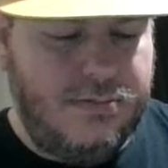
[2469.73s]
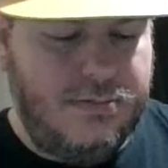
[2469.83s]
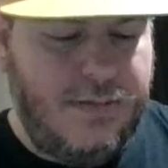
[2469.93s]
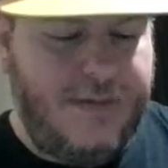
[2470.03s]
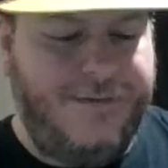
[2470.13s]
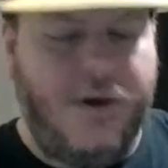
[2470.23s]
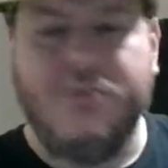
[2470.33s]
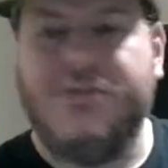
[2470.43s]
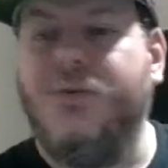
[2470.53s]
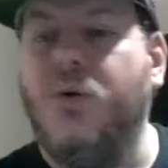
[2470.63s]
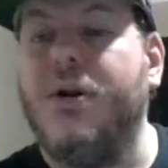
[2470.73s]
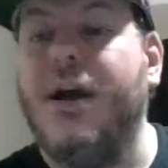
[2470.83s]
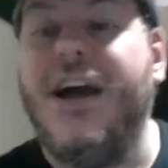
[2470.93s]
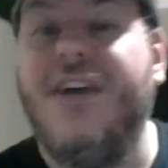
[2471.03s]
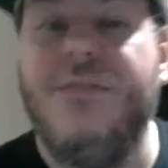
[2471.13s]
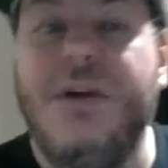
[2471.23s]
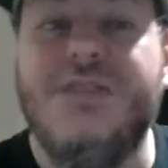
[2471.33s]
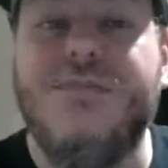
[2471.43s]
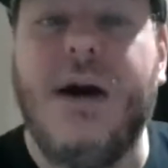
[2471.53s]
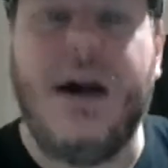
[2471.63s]
My phone's 4.5
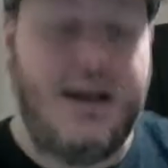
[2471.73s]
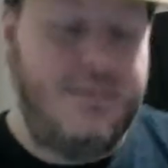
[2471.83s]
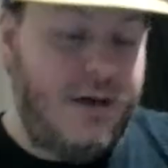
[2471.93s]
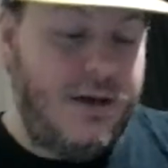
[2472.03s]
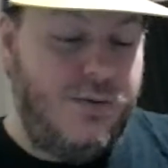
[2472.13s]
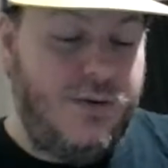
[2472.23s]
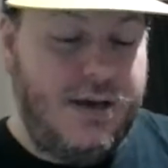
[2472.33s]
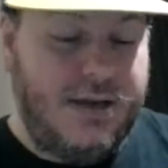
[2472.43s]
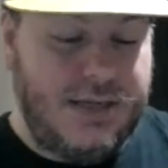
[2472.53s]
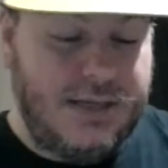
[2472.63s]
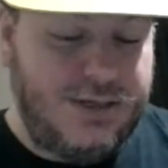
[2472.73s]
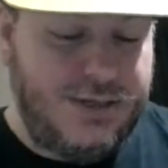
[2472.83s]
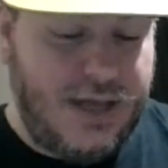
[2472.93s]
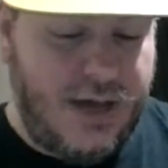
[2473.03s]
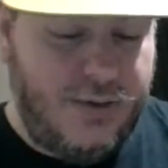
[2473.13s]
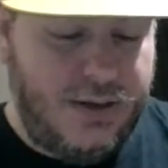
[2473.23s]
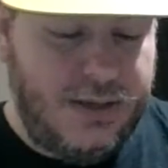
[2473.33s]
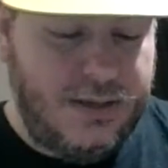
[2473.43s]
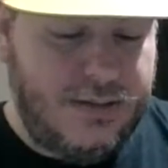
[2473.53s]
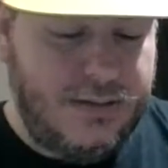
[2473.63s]
minutes behind, by the way, because that's just how it
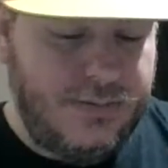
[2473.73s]
is.